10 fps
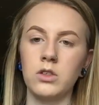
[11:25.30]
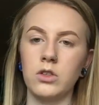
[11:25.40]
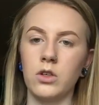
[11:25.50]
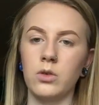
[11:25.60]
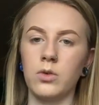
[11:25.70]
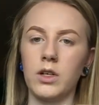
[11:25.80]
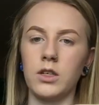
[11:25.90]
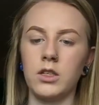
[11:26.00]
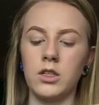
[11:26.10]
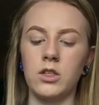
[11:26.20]
So what I
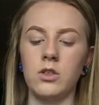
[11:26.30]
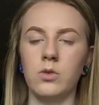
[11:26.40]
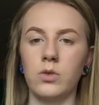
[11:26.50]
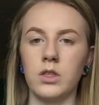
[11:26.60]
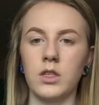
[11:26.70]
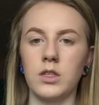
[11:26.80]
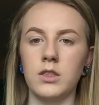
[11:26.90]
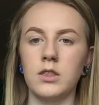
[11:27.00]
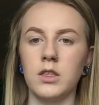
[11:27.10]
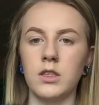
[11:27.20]
like to do with
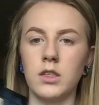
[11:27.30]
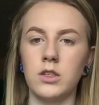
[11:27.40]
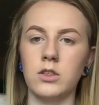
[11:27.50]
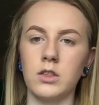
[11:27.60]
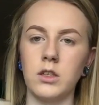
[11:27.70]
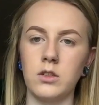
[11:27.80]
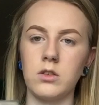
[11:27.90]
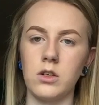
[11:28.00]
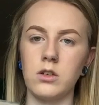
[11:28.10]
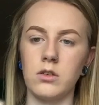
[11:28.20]
this is I just like
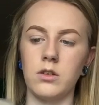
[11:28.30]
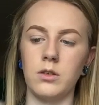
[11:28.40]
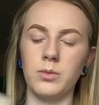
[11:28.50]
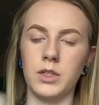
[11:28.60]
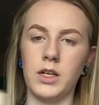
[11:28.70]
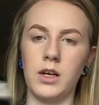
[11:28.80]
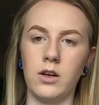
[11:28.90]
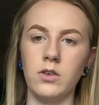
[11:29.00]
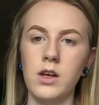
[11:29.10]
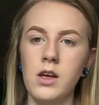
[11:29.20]
turn it upside
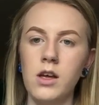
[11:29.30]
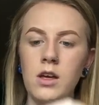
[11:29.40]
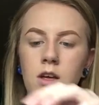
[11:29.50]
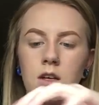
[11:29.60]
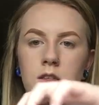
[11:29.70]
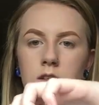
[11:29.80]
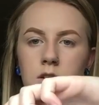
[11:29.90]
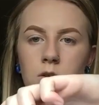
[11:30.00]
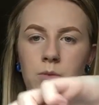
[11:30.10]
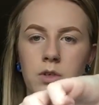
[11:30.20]
down and
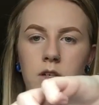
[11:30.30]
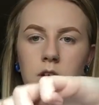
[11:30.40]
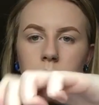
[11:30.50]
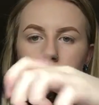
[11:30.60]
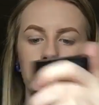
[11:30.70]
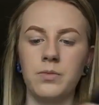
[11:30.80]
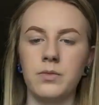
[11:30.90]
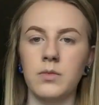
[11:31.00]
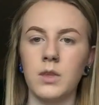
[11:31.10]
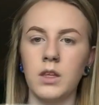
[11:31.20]
then open it up,
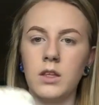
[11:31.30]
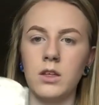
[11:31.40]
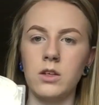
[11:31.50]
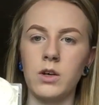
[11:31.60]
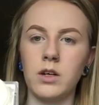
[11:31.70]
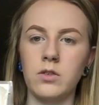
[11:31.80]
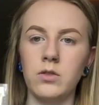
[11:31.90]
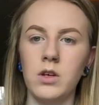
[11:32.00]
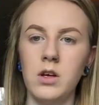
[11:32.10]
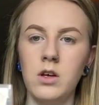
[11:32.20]
and then you
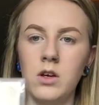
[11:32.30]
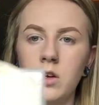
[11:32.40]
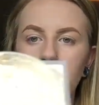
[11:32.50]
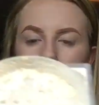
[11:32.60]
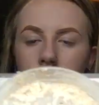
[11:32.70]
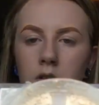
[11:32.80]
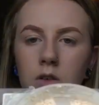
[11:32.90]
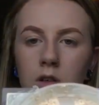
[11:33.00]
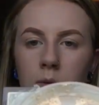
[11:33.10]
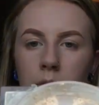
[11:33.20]
have
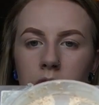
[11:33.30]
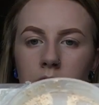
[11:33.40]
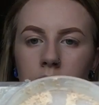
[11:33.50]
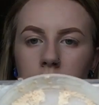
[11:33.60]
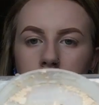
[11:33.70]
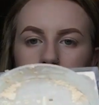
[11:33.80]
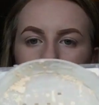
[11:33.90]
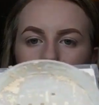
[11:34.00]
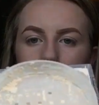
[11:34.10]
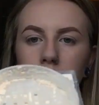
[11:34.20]
all that powder on the
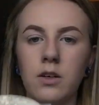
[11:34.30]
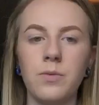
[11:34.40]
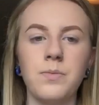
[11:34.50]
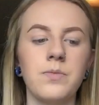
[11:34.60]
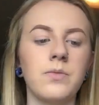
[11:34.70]
inside there.